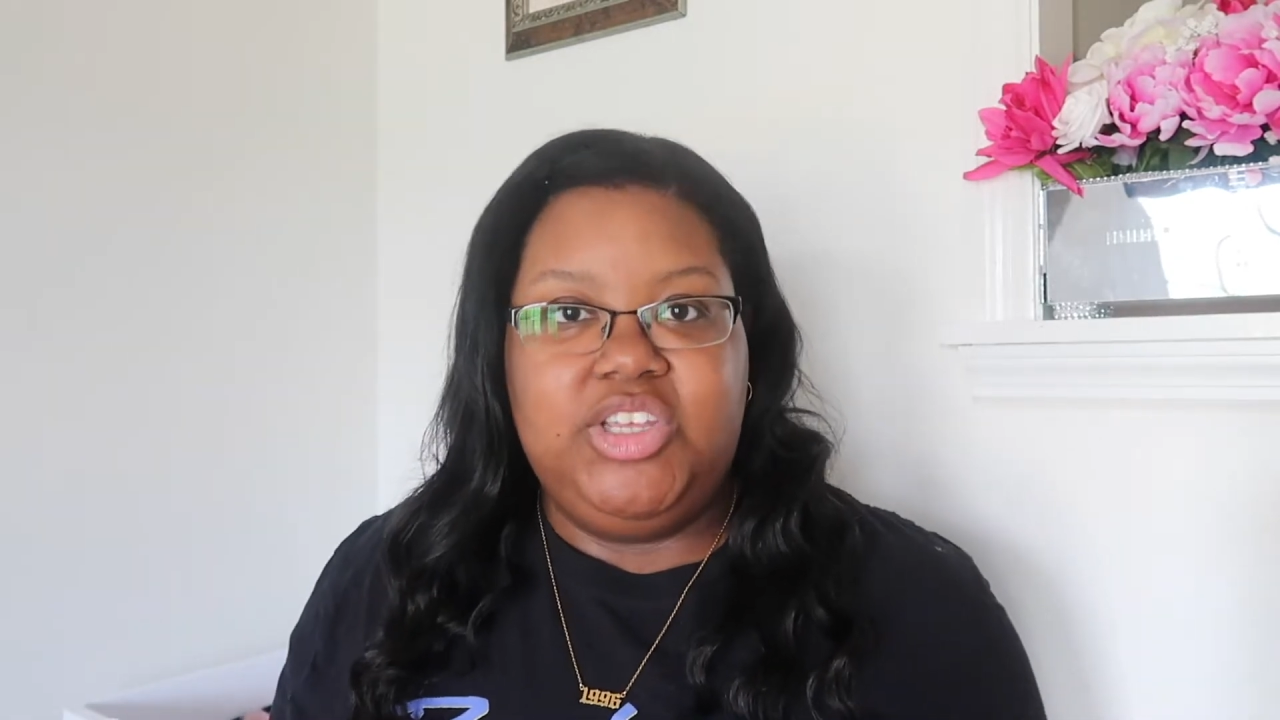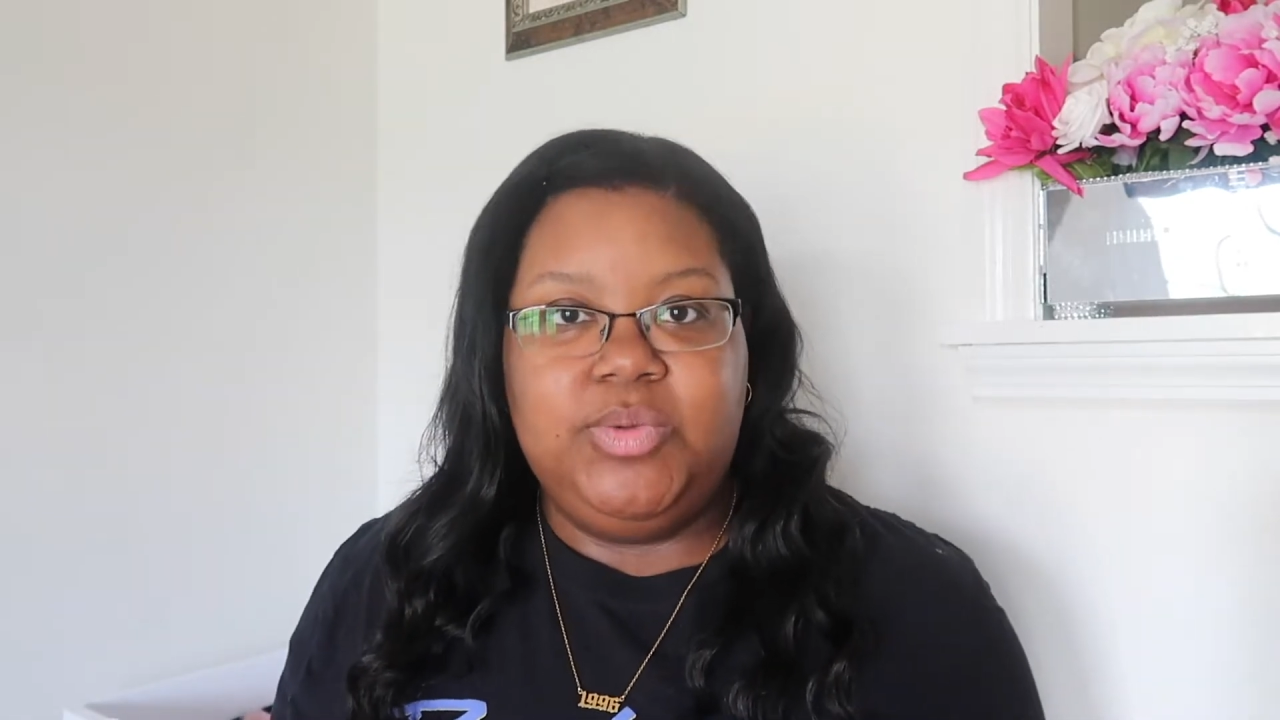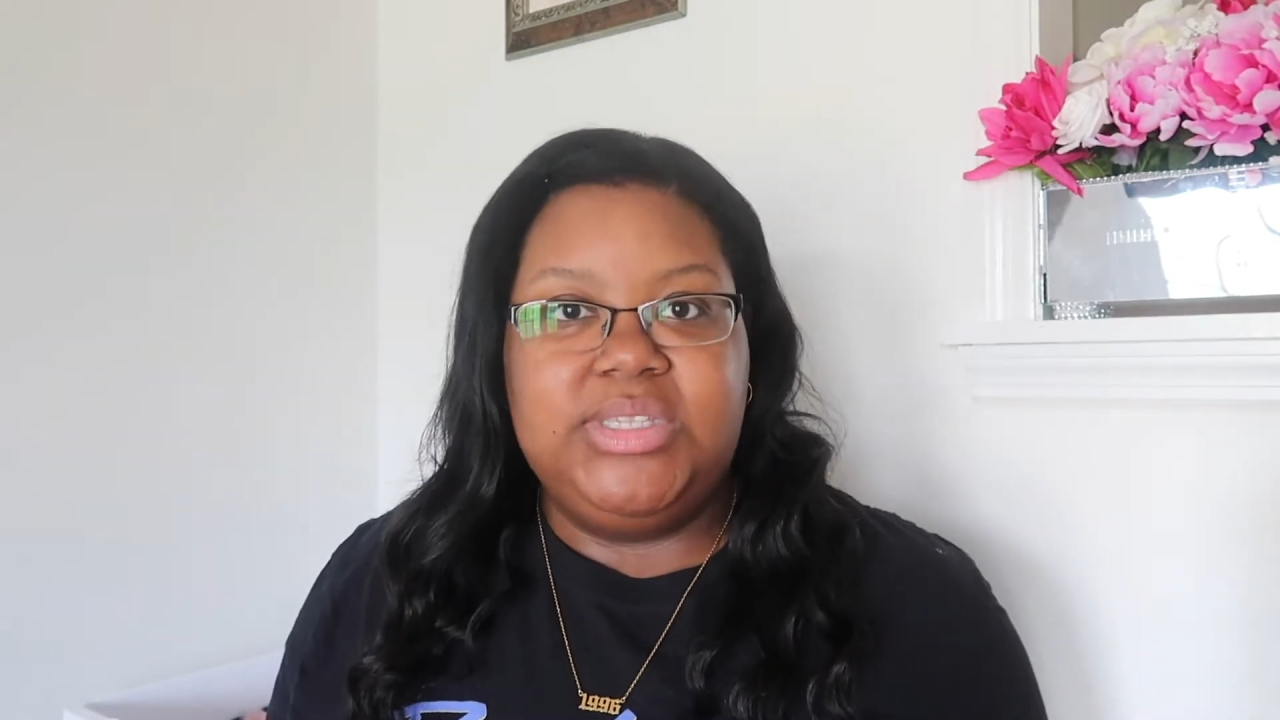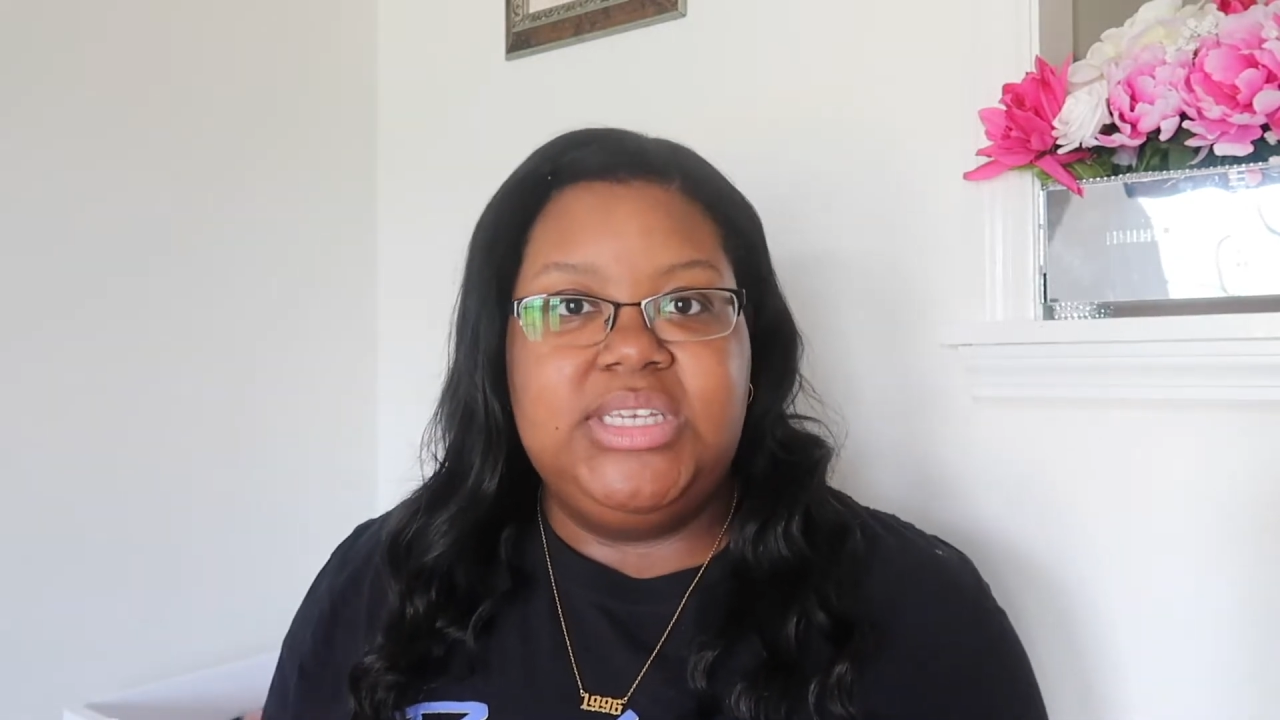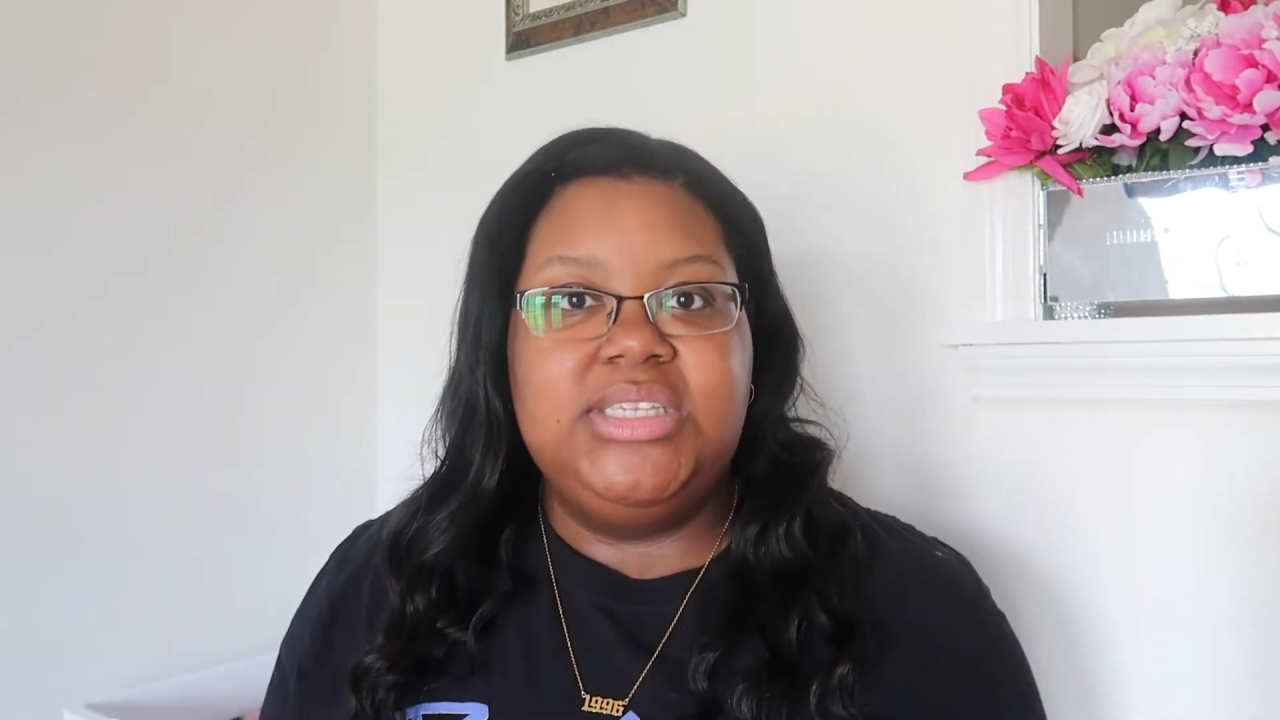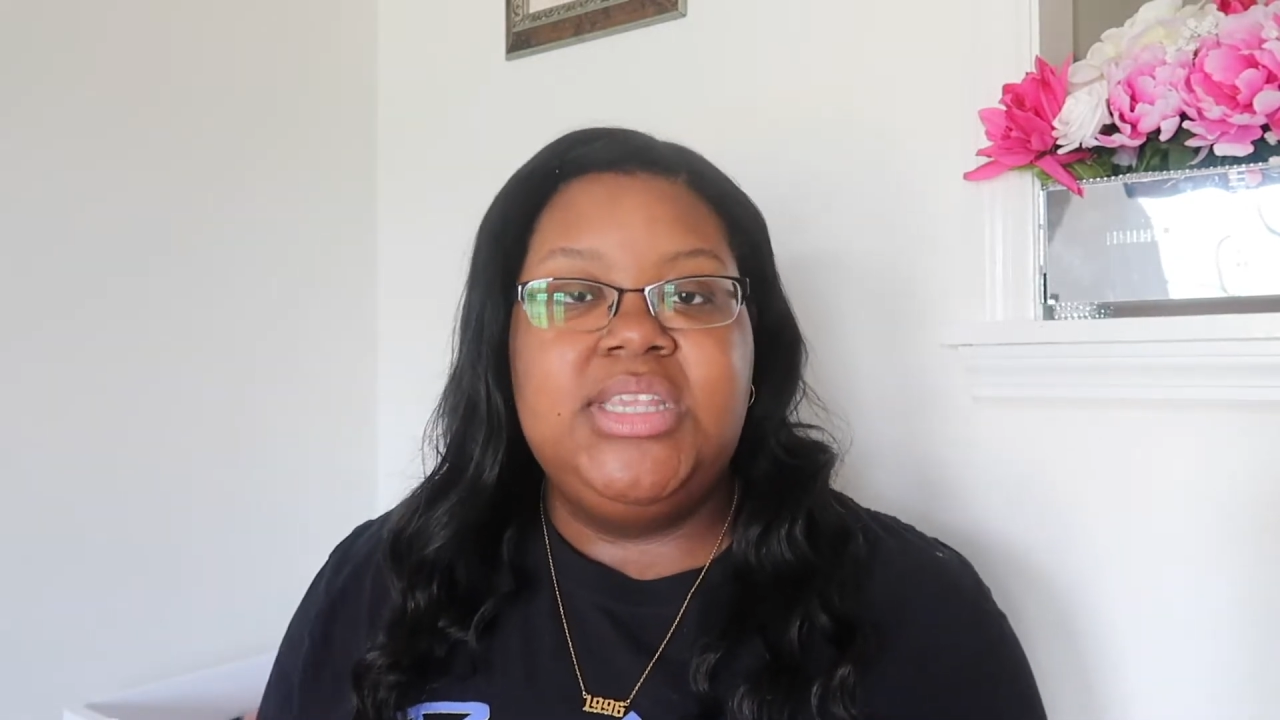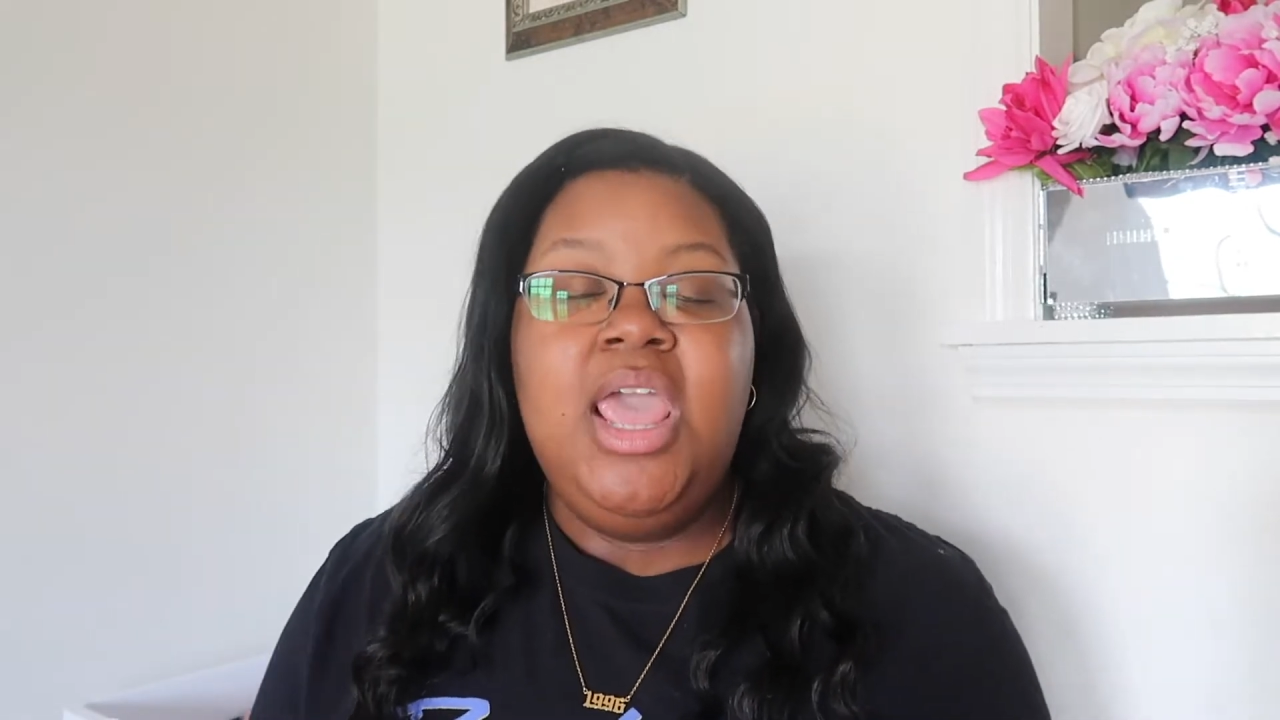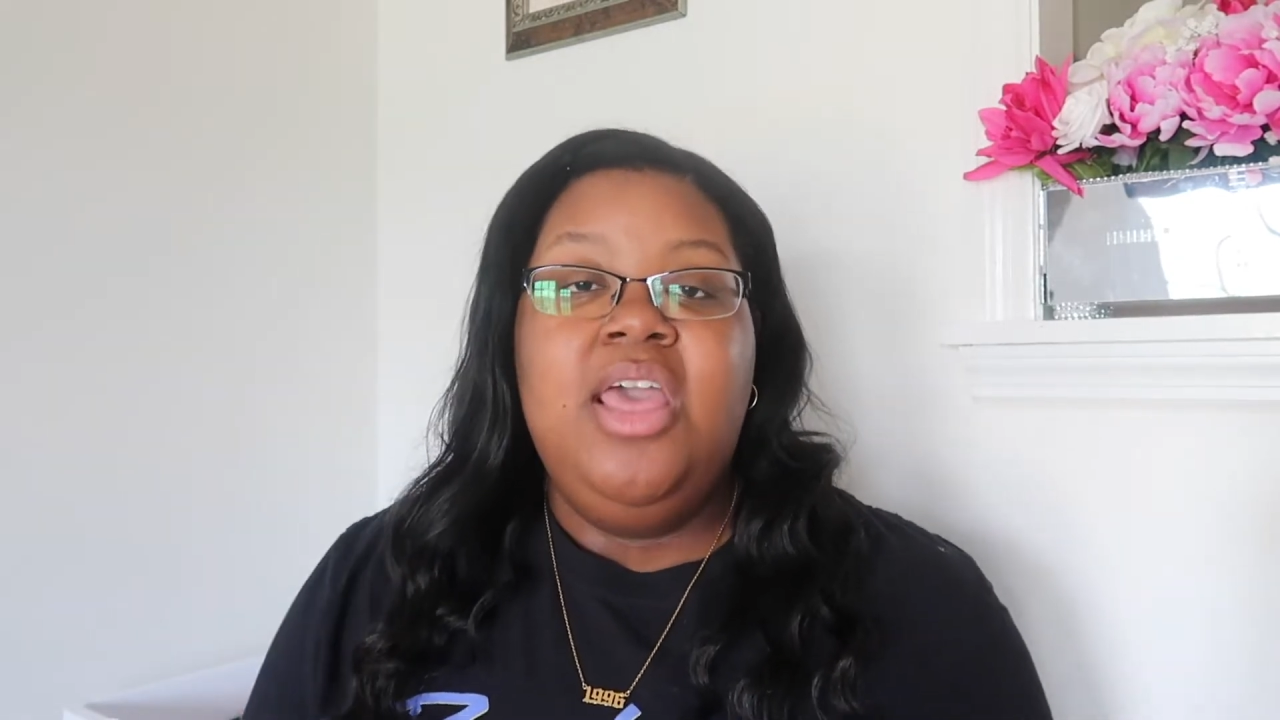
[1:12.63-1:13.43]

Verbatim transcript: uses.